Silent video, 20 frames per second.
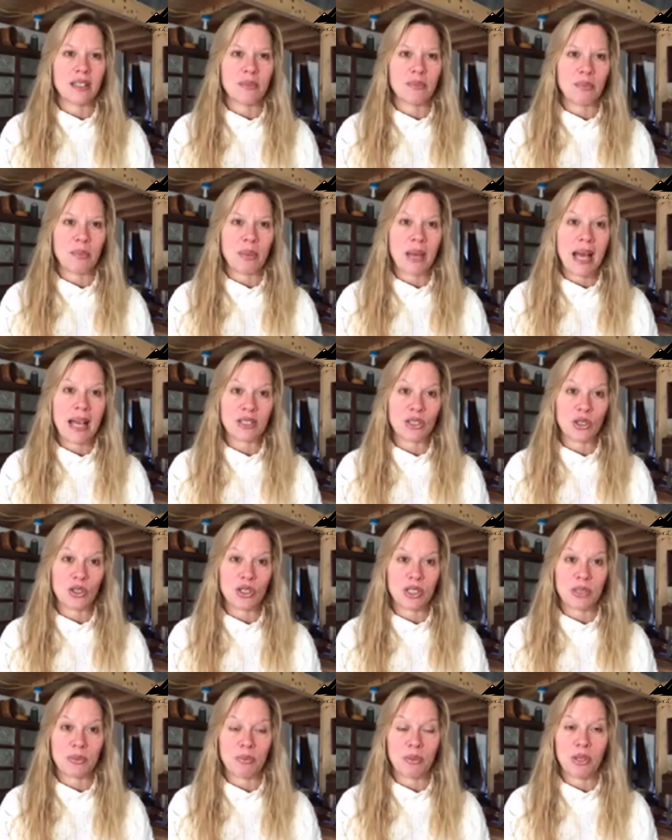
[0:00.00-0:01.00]
The pastor
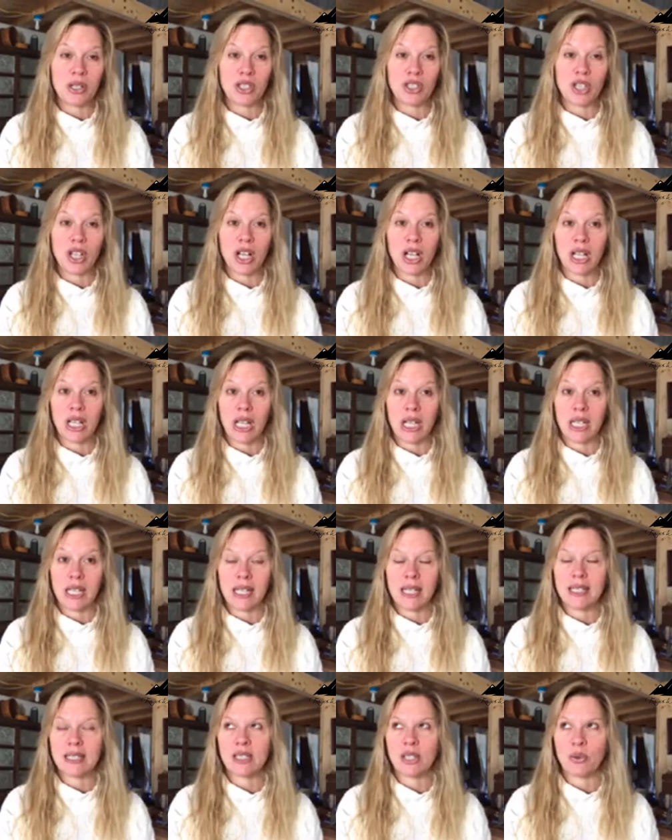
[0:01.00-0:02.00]
just preached on
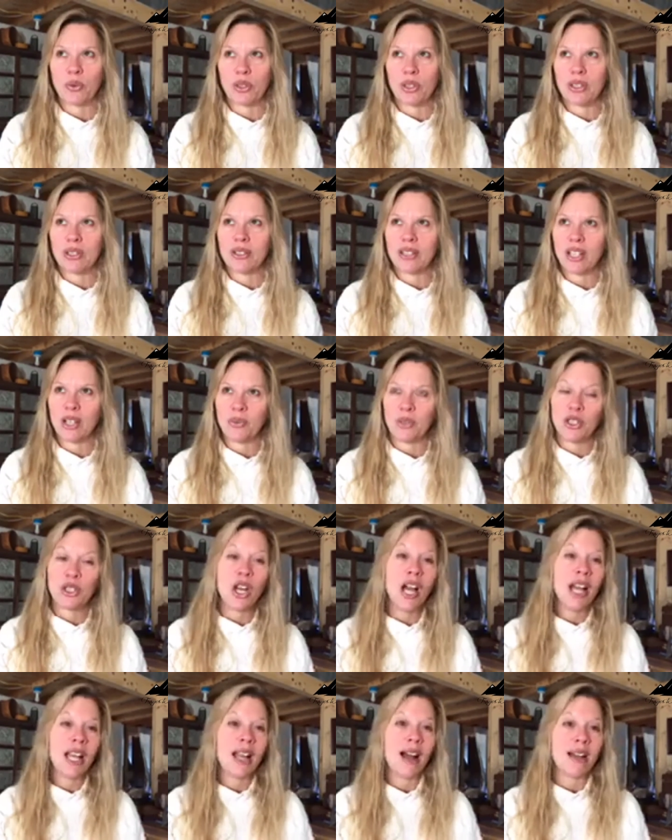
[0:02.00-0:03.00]
gluttony, so we're you know we
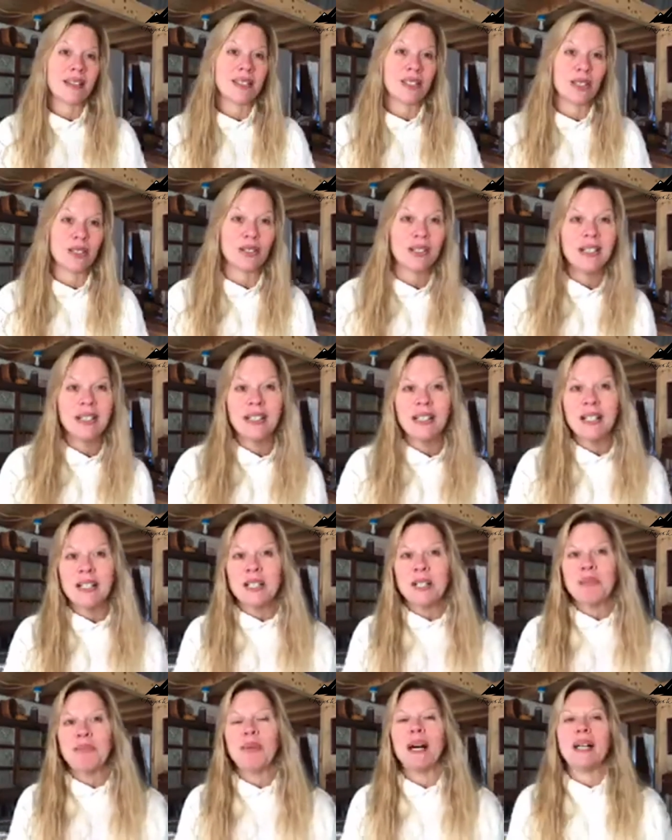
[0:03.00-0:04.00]
try not to,
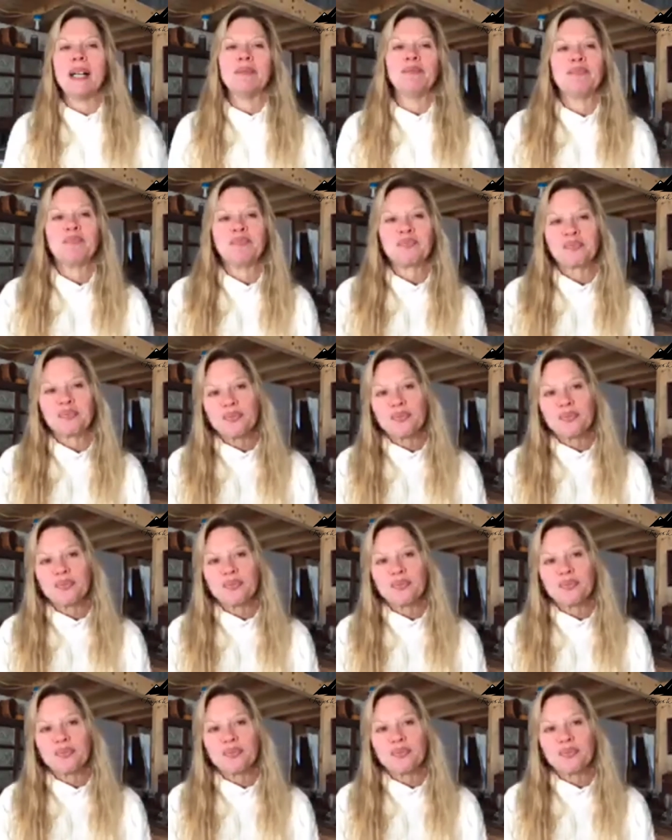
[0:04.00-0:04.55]
but